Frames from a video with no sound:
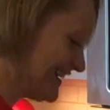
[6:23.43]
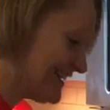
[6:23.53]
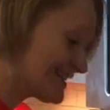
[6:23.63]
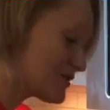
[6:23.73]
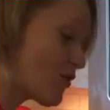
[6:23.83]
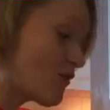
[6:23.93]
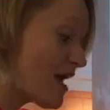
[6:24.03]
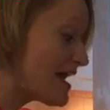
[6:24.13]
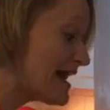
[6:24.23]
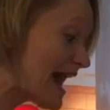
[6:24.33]
So
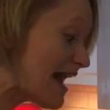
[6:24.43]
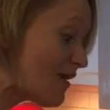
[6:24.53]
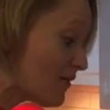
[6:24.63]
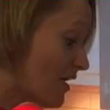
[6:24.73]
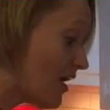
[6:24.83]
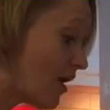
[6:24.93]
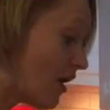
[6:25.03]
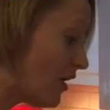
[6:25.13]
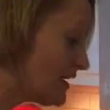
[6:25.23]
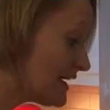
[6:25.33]
now,
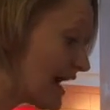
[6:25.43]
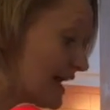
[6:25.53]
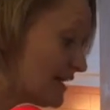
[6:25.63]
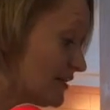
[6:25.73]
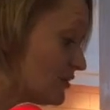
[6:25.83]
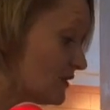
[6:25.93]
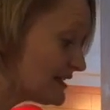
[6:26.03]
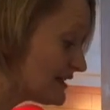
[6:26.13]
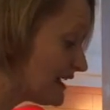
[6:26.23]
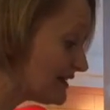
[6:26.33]
all you gotta do
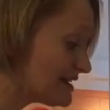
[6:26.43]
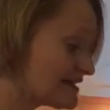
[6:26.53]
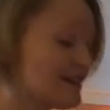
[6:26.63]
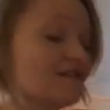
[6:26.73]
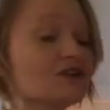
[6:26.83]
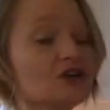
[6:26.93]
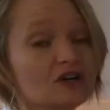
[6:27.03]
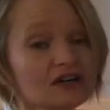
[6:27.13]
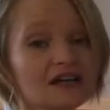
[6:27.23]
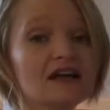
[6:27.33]
is let this stuff
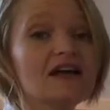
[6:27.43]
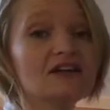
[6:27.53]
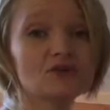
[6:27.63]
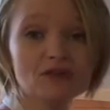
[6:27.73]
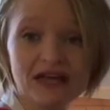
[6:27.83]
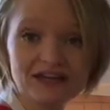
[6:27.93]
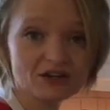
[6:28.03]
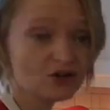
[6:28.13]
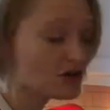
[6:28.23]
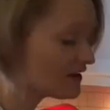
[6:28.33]
cook. You let it
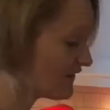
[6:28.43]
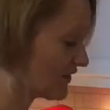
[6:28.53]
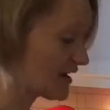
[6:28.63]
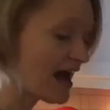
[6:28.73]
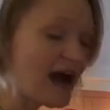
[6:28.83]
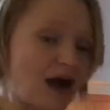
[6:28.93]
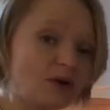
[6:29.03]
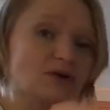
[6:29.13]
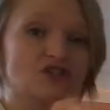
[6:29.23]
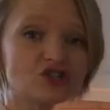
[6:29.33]
cook for an
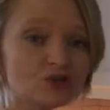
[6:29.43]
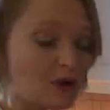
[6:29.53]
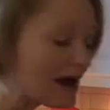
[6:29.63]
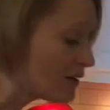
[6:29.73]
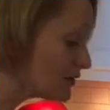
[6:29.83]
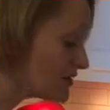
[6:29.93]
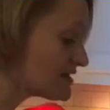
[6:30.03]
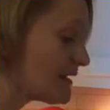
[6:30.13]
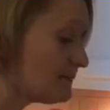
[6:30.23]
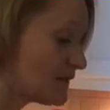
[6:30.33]
hour, 2 hours.
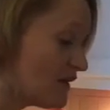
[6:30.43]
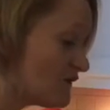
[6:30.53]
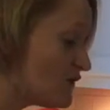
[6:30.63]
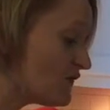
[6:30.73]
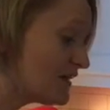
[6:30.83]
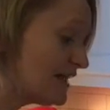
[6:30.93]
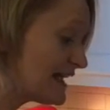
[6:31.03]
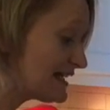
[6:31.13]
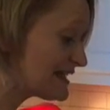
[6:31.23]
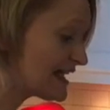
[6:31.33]
If you feel
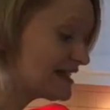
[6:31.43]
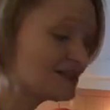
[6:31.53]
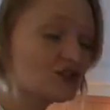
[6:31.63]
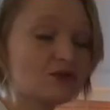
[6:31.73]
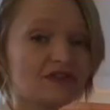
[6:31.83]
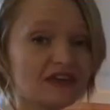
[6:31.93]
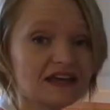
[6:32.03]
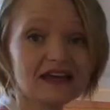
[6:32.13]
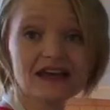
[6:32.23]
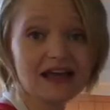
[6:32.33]
like it's getting too
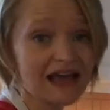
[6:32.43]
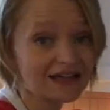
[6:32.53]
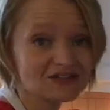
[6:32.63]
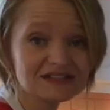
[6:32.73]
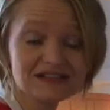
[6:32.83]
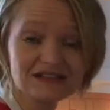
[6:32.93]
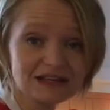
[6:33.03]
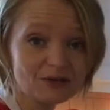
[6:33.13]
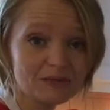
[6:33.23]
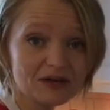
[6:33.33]
thick, add just a
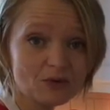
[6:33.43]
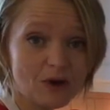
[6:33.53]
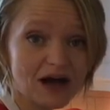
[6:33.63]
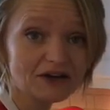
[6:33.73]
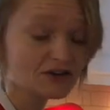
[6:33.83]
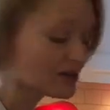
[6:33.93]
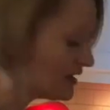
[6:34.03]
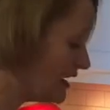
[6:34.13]
little bit of water.